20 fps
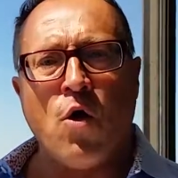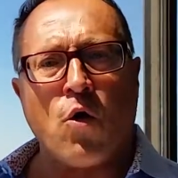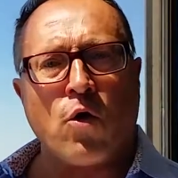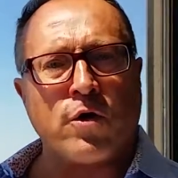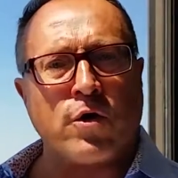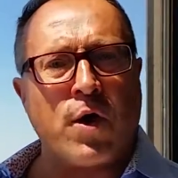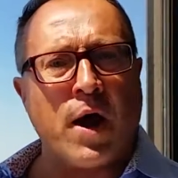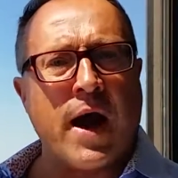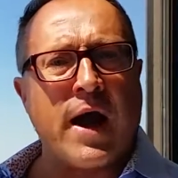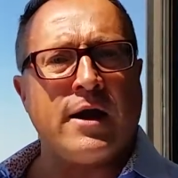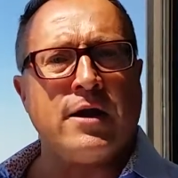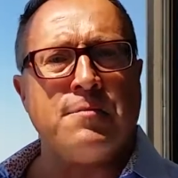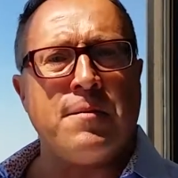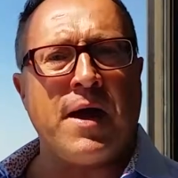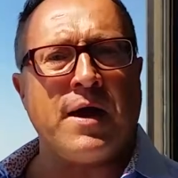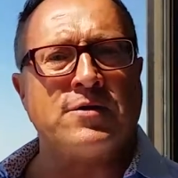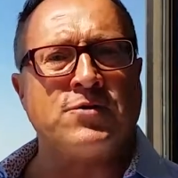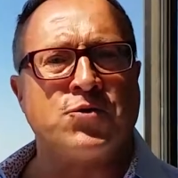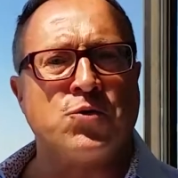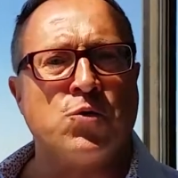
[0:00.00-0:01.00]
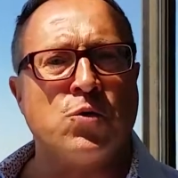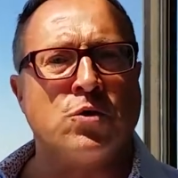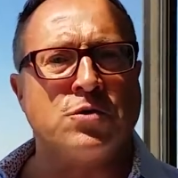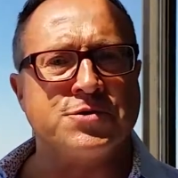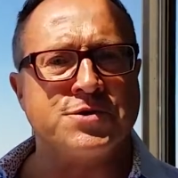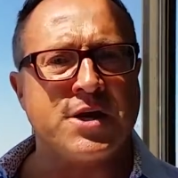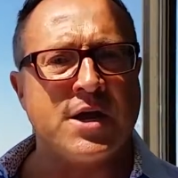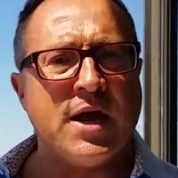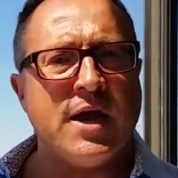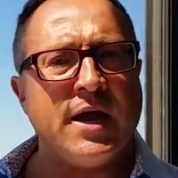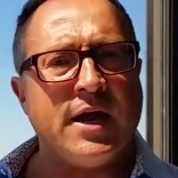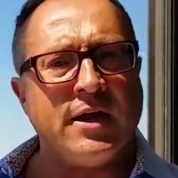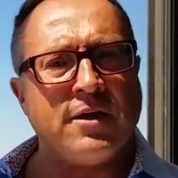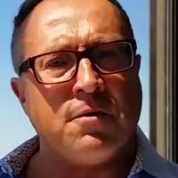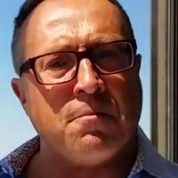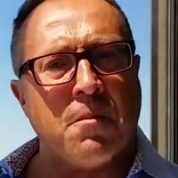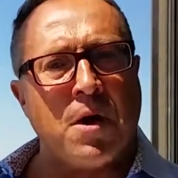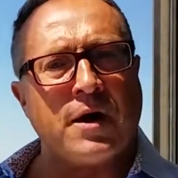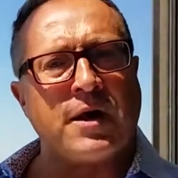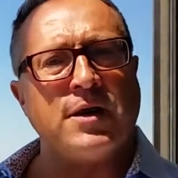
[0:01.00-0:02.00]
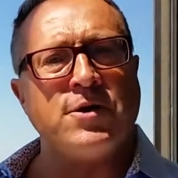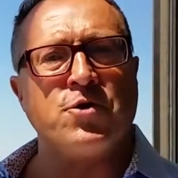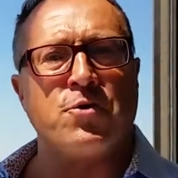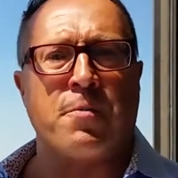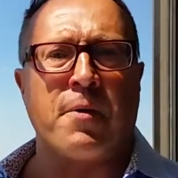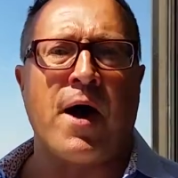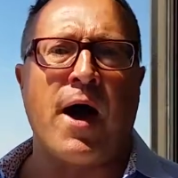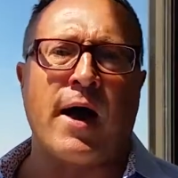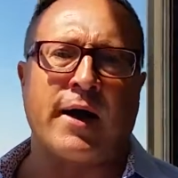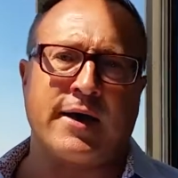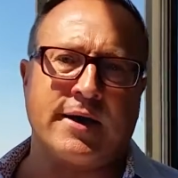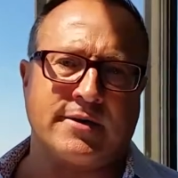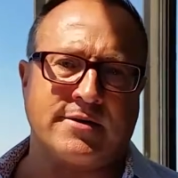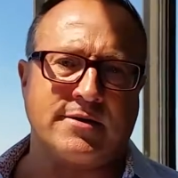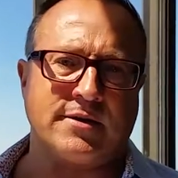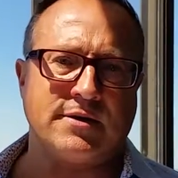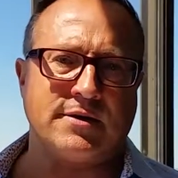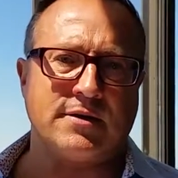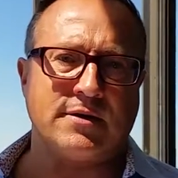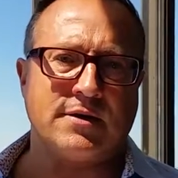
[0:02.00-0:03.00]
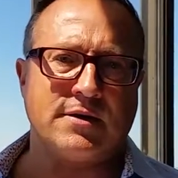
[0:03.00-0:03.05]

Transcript: or your handyman tools into money in your pocket.